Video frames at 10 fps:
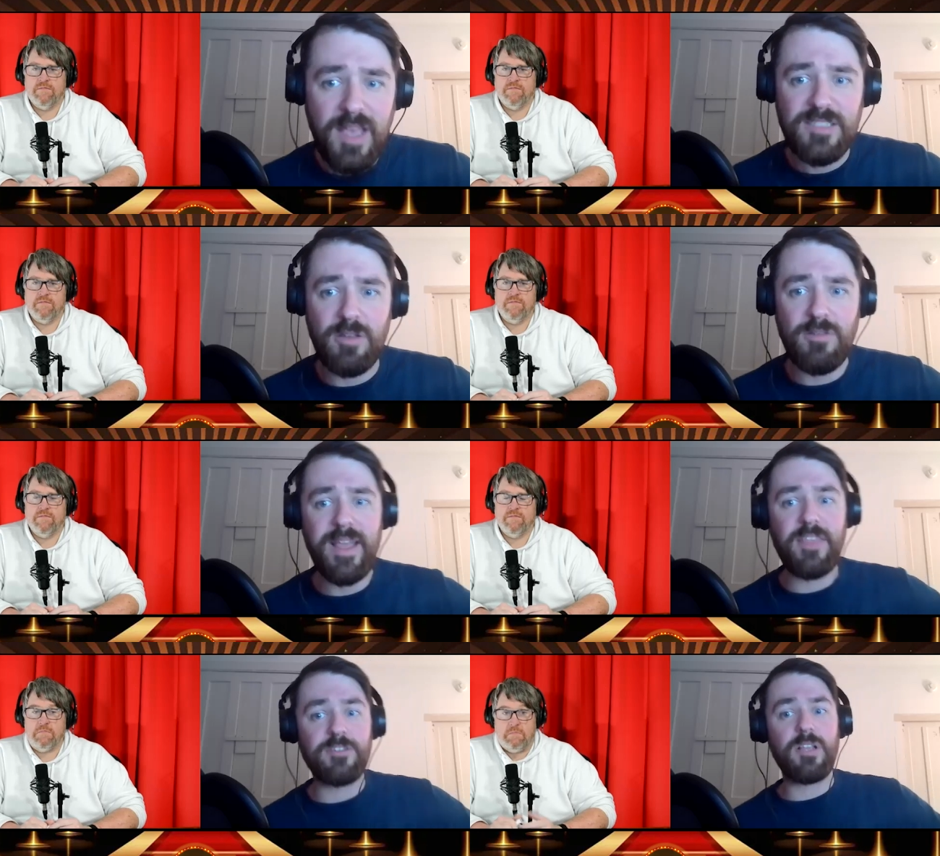Speaker 1: So
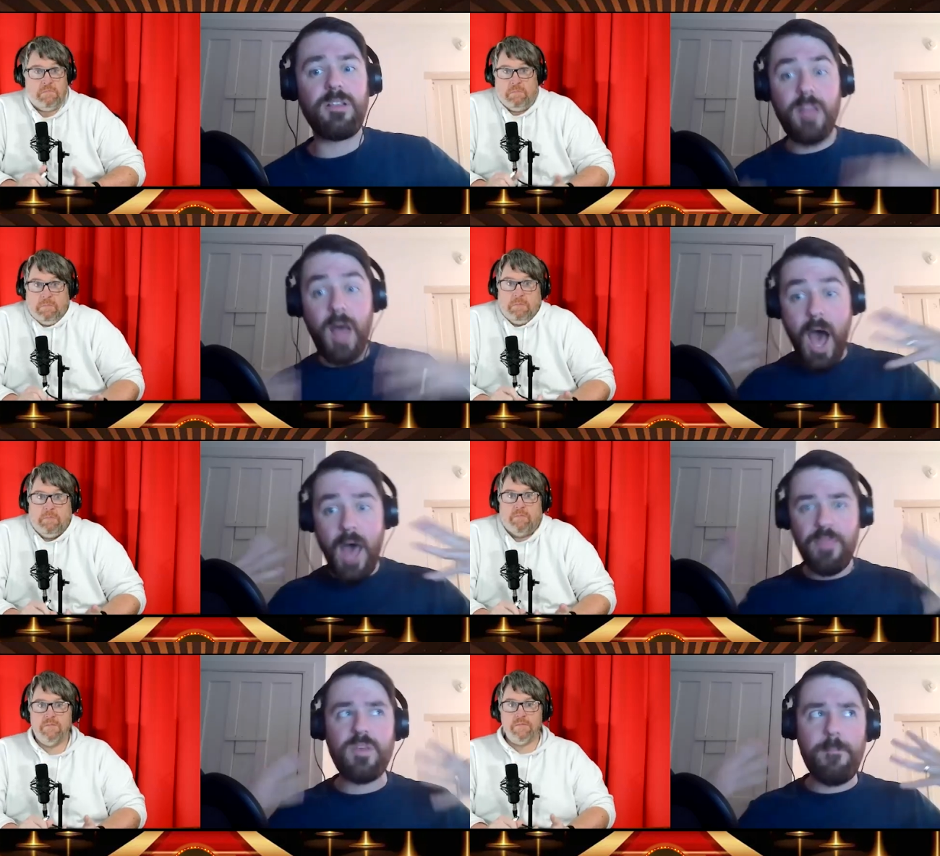like there's a
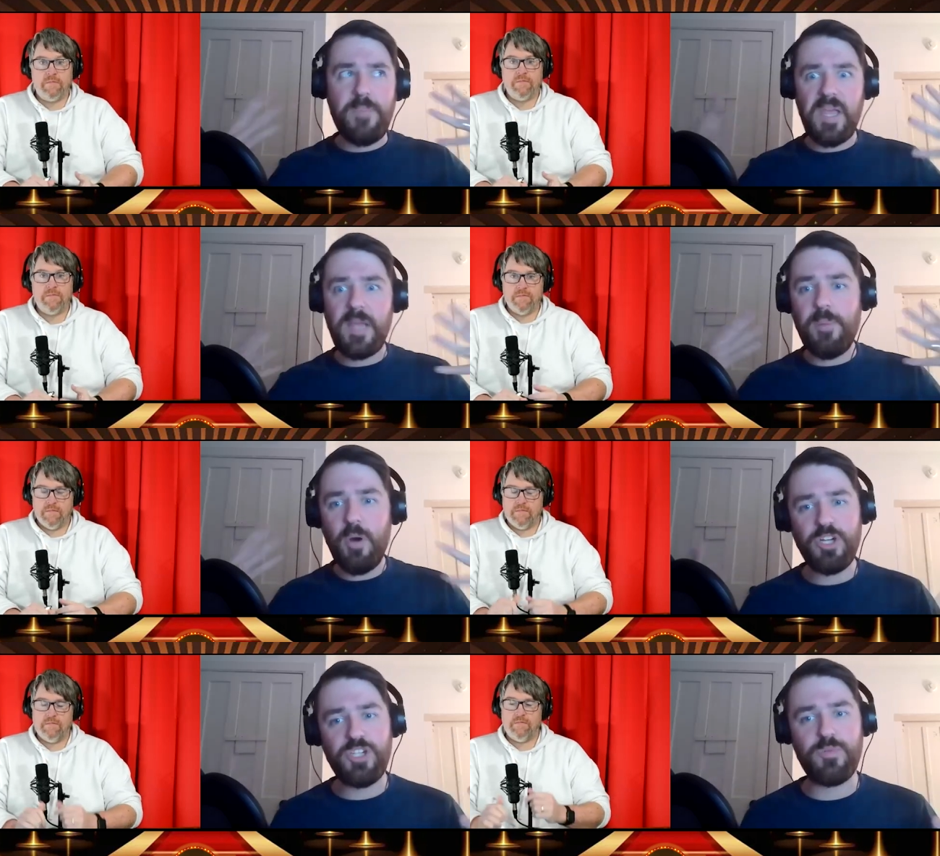lot, there's a big
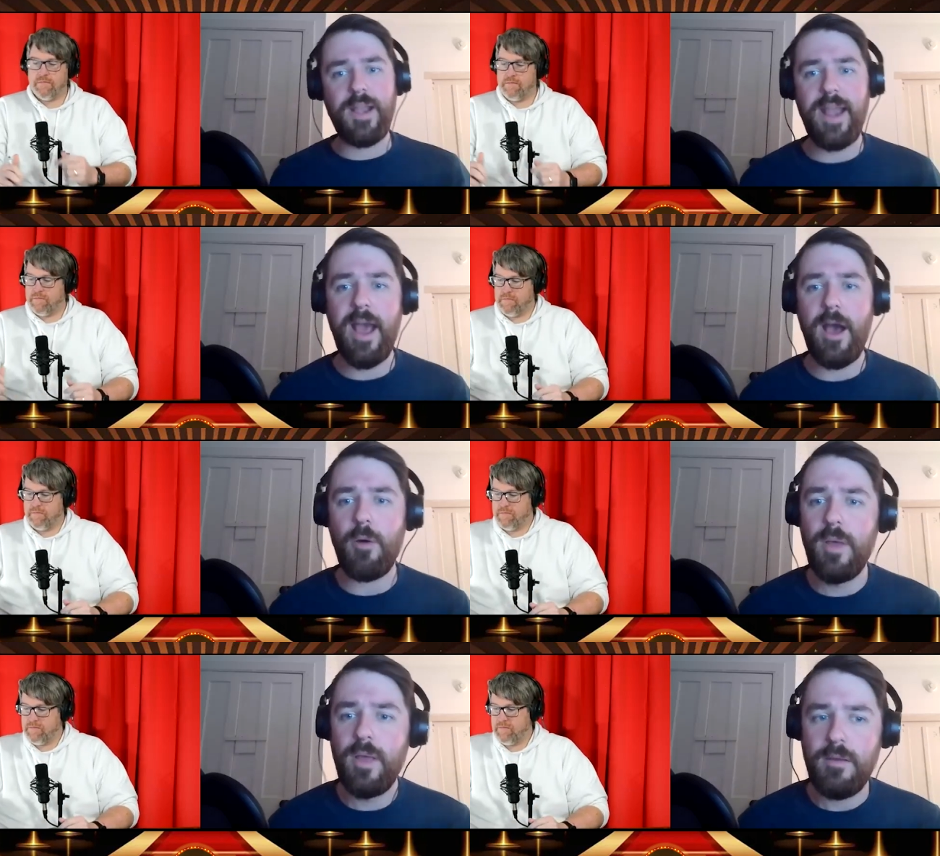push right
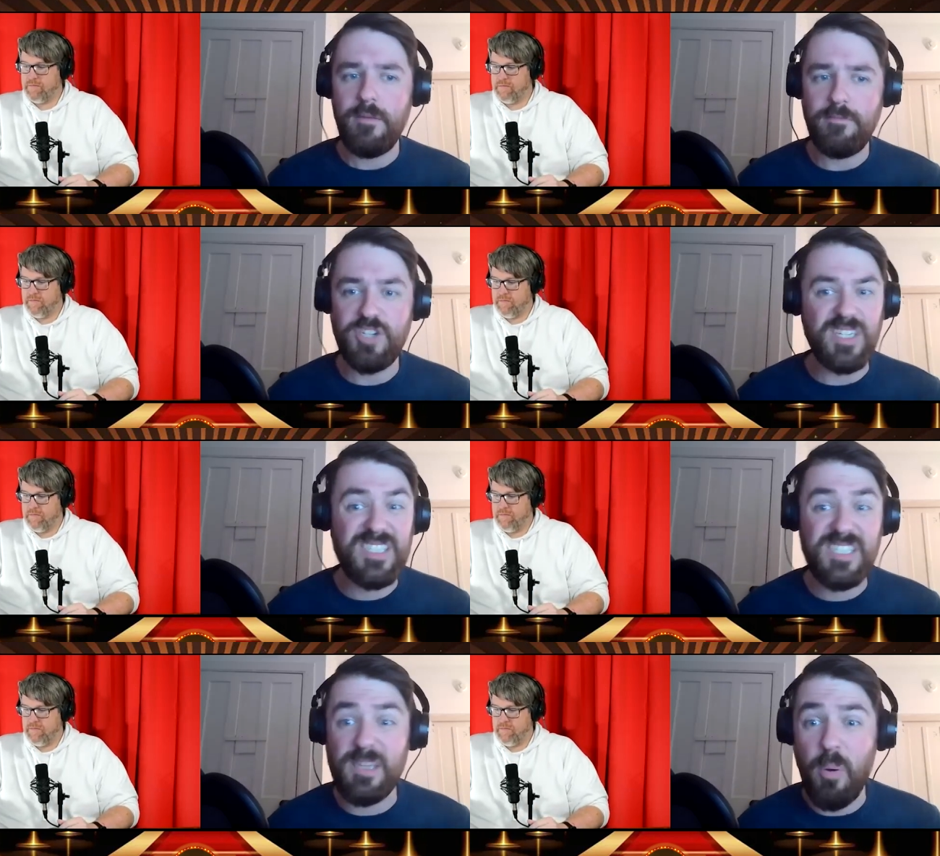now
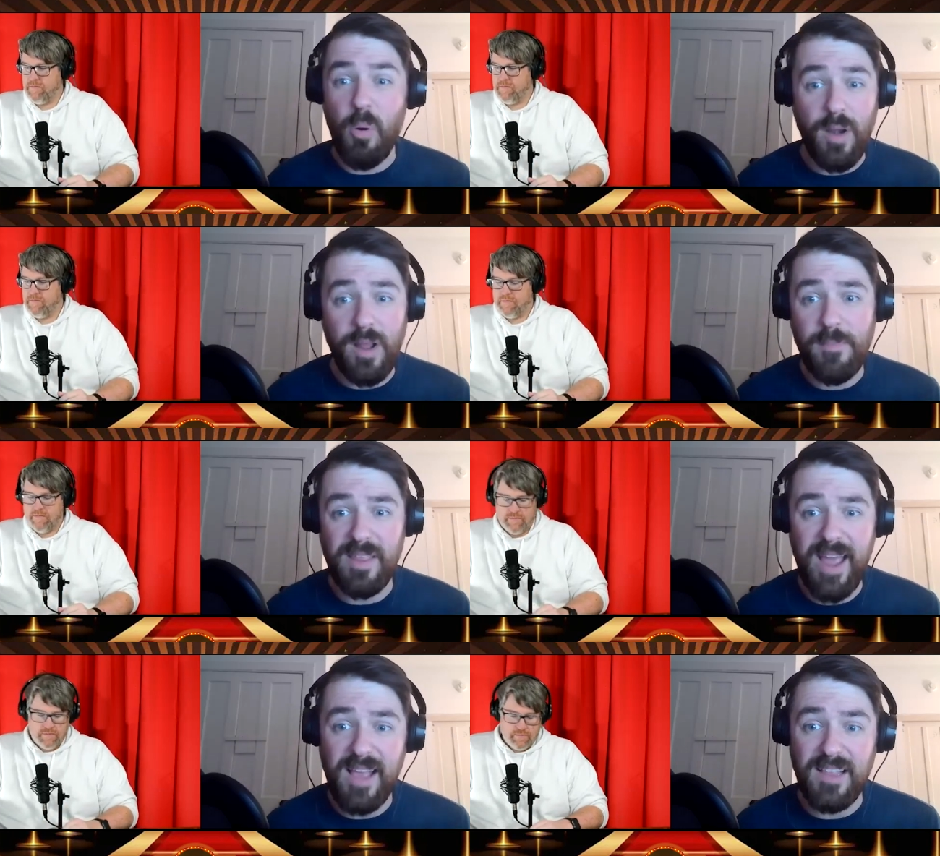just supporting
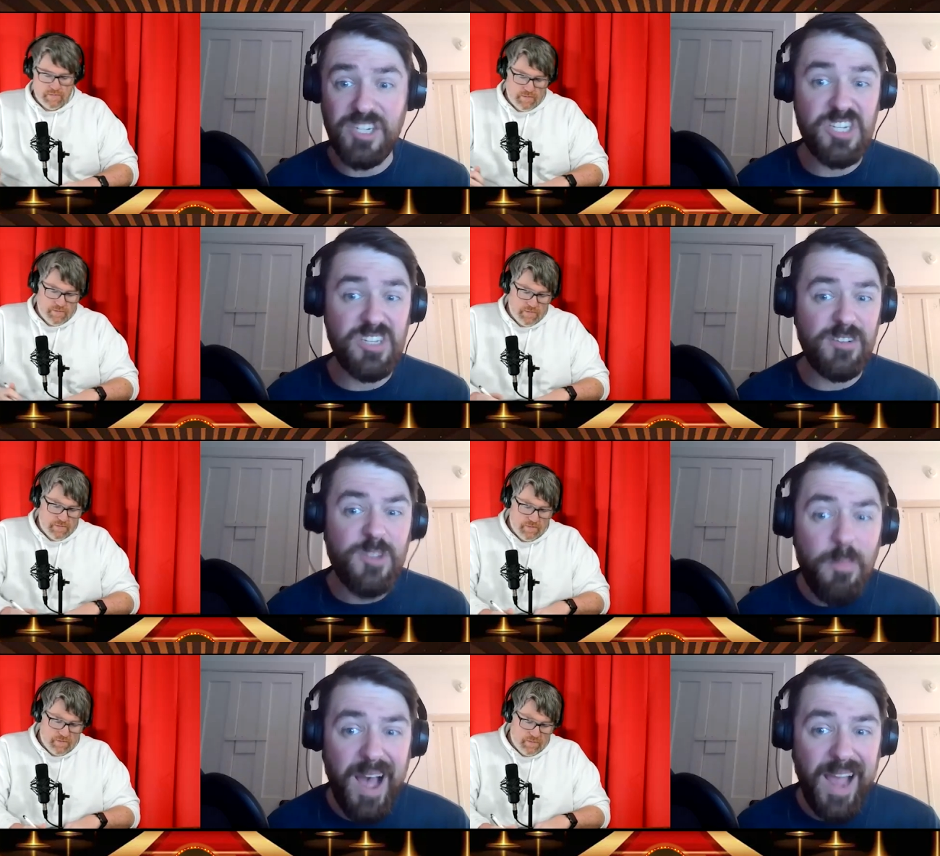Billie Eilish. She's
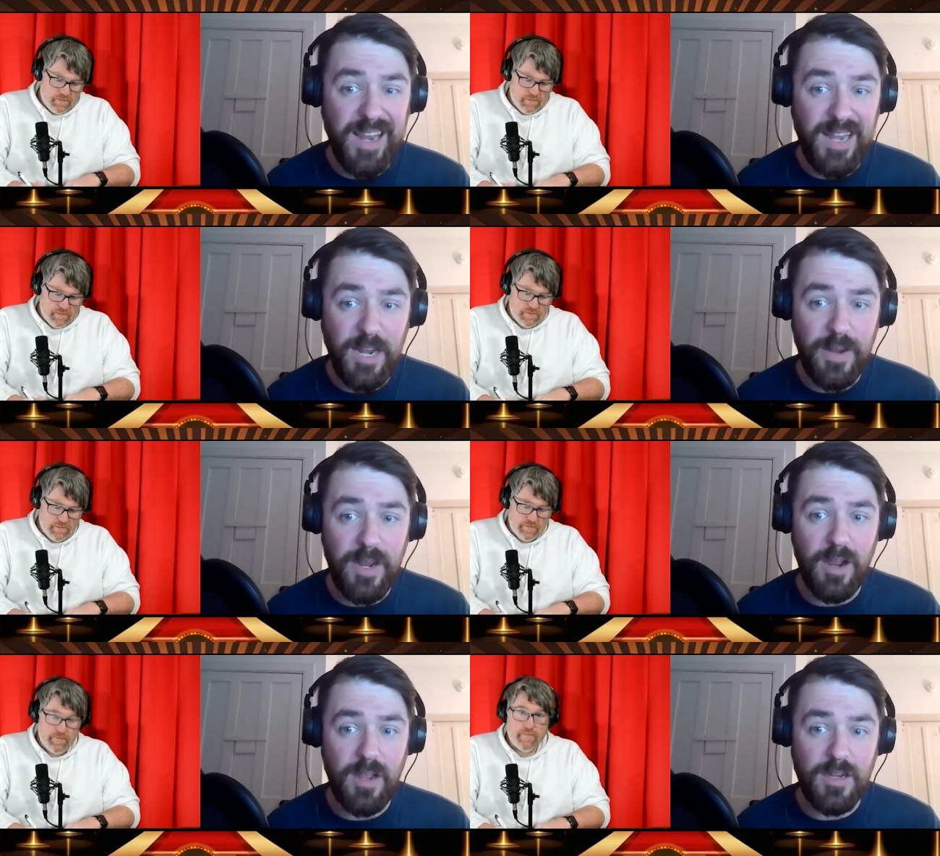also
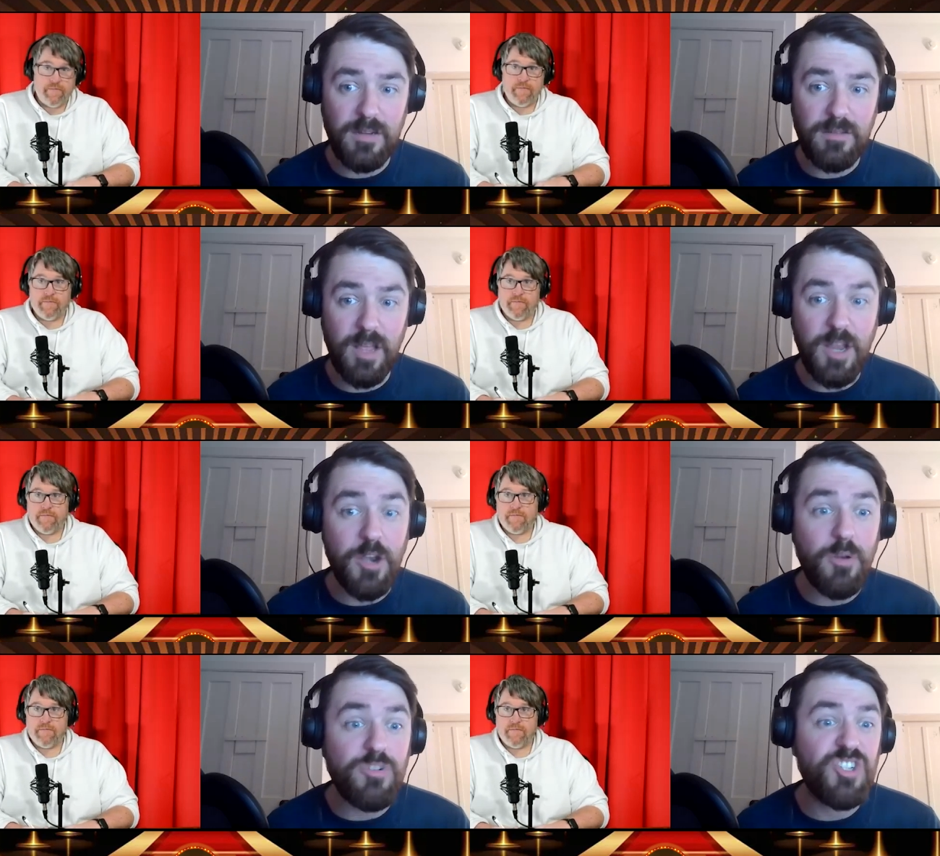pioneering a, a
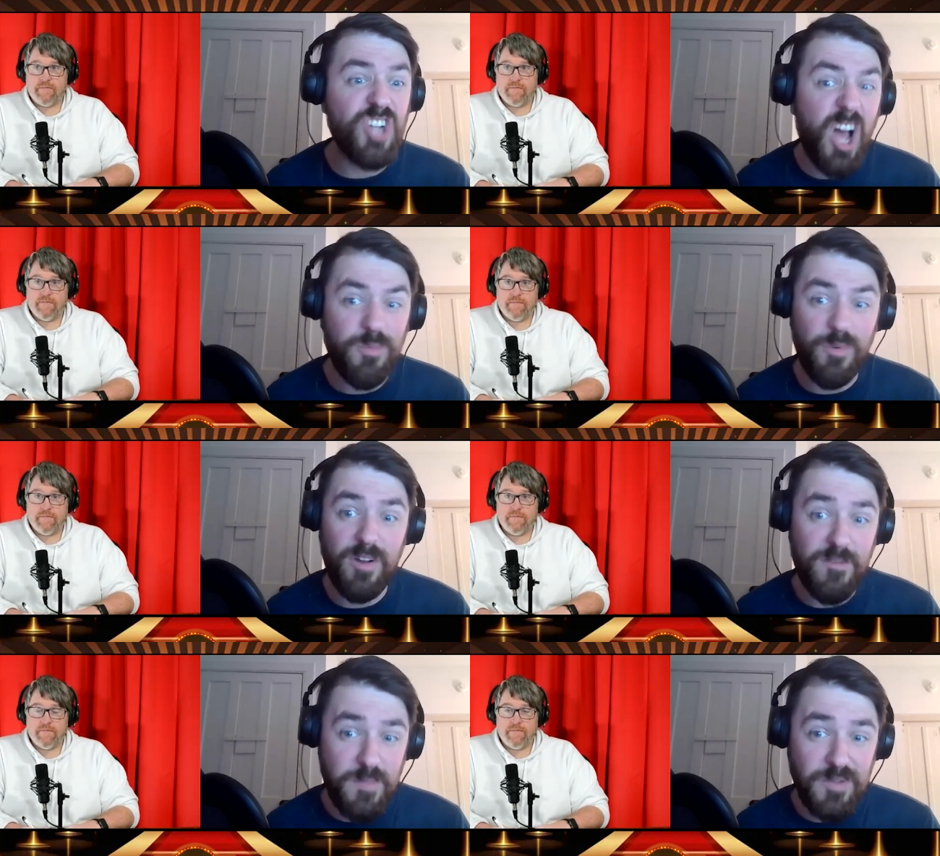new
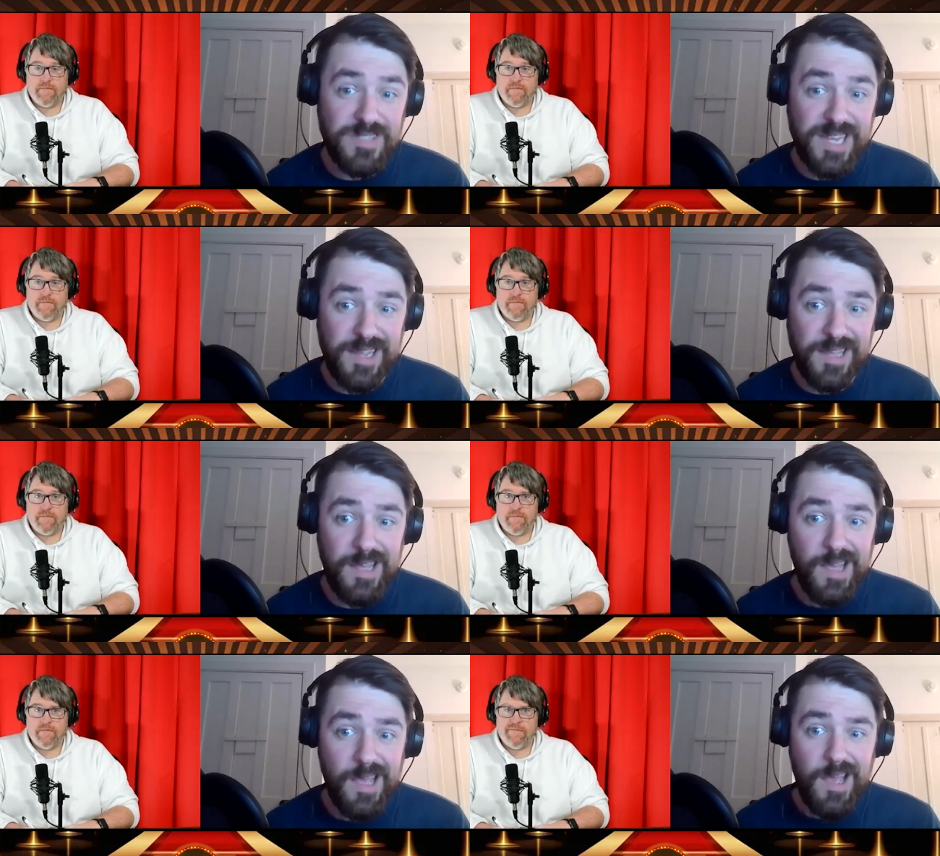genre of music.
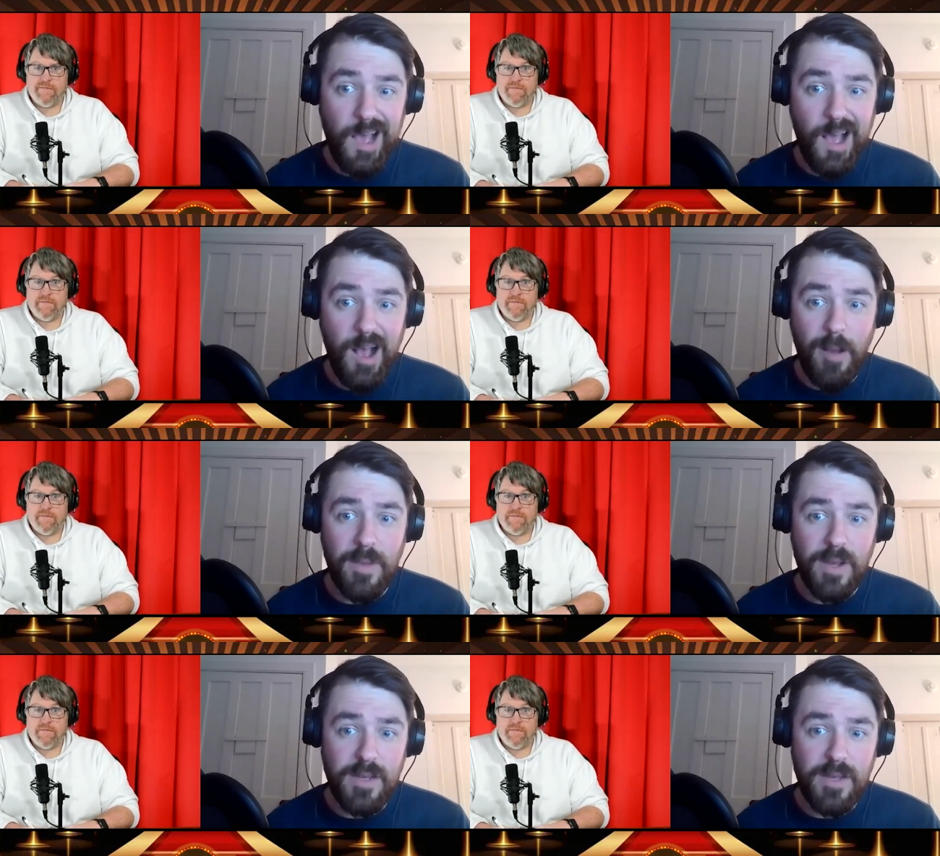Um,